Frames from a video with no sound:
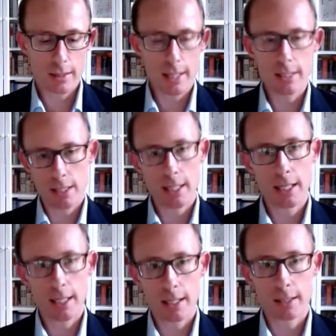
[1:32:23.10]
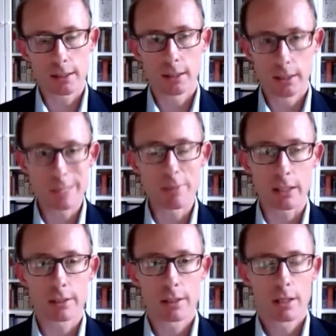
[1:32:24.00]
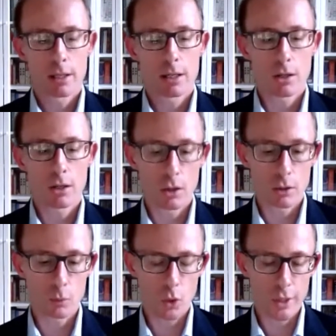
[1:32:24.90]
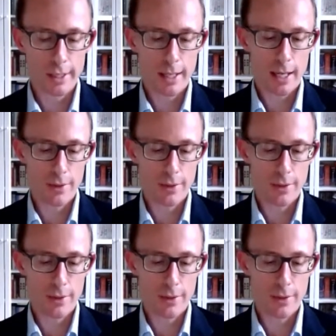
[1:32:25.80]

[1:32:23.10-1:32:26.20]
is a hard limit on what